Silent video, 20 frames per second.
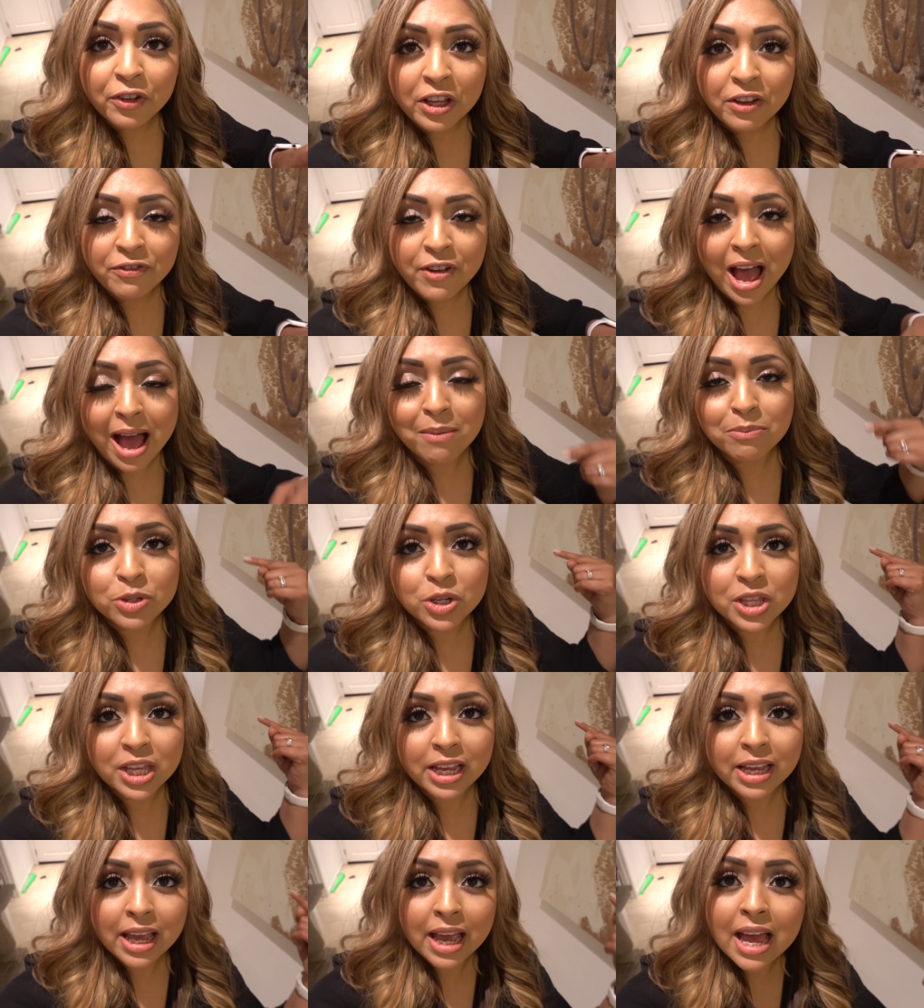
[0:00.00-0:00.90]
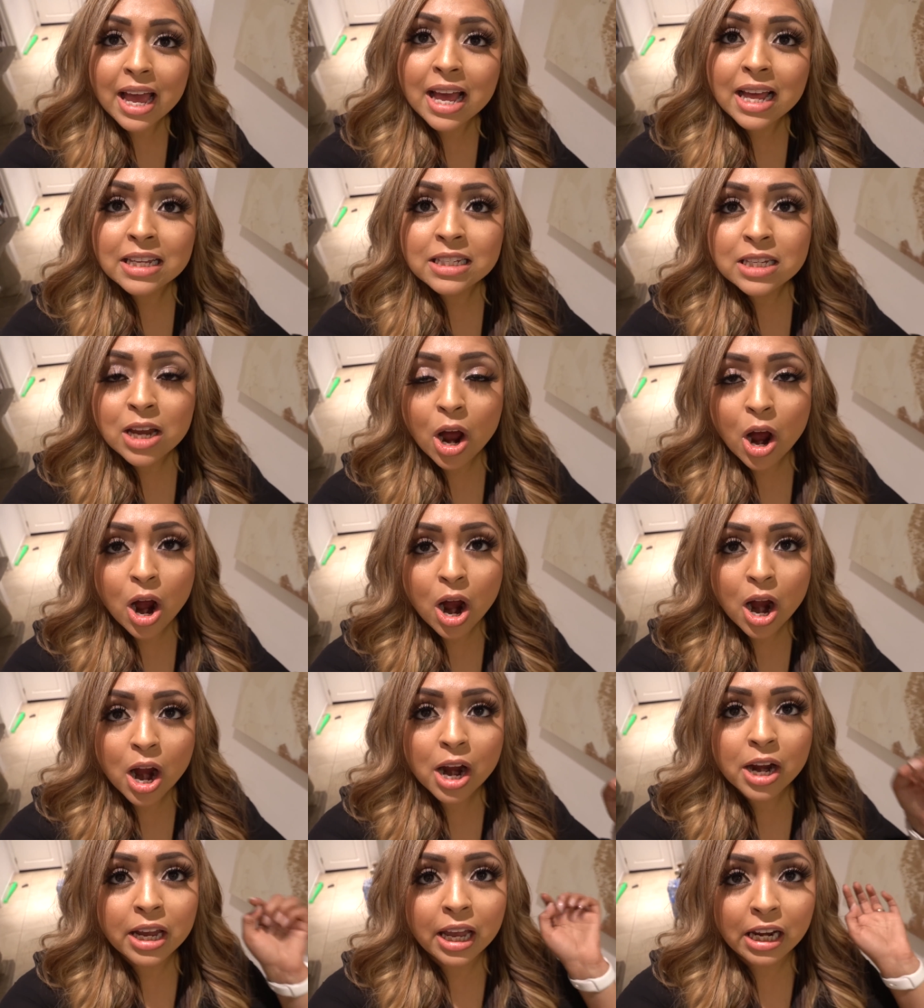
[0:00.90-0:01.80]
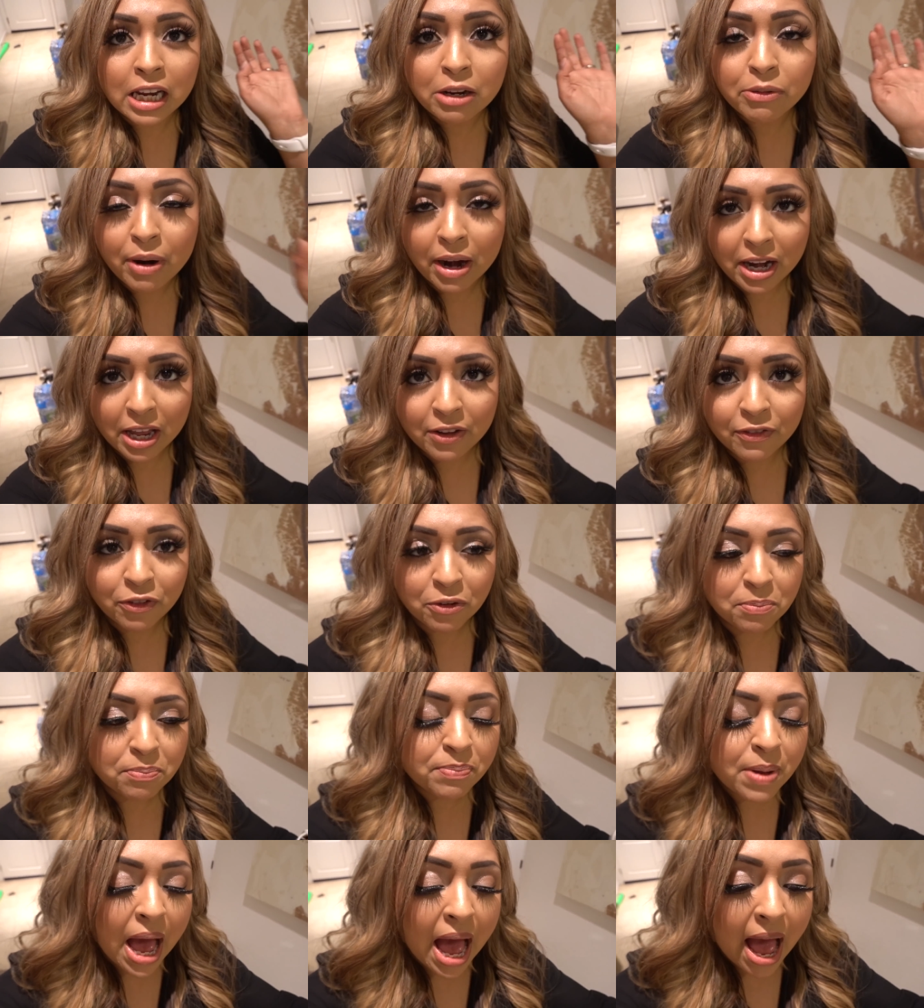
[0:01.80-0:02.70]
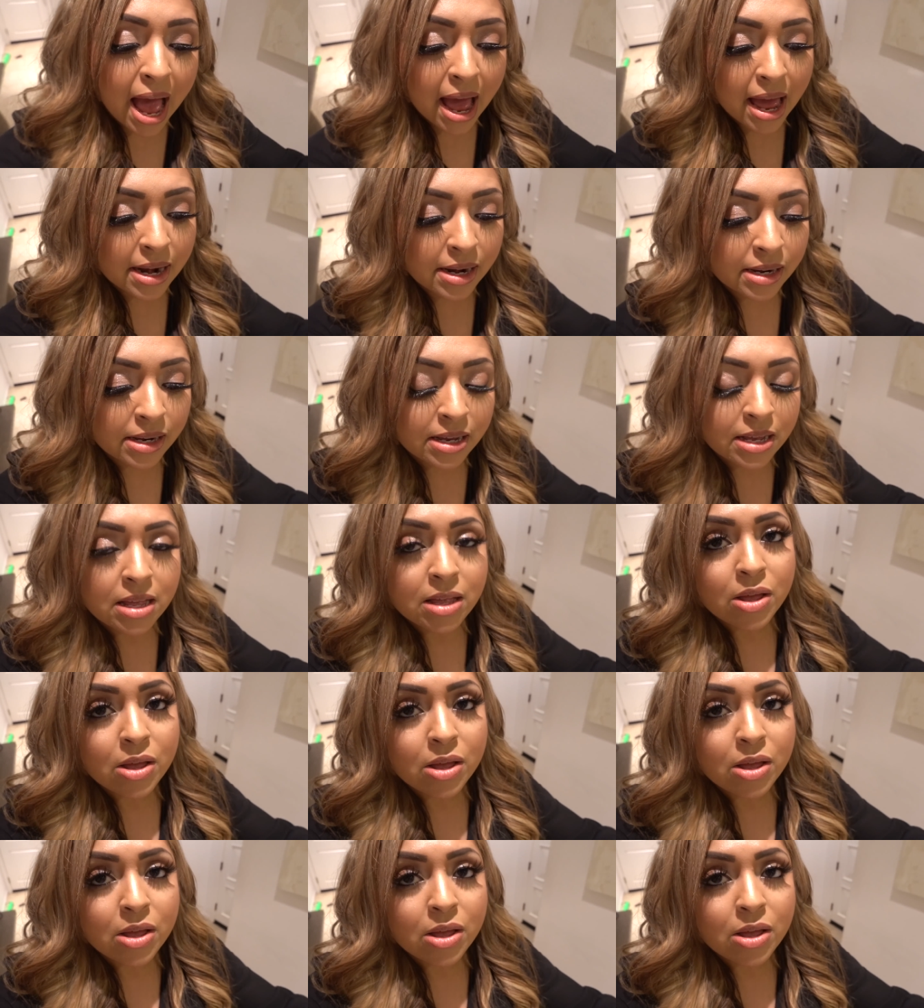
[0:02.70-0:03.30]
Foley Fam, so the kids are getting ready for bed.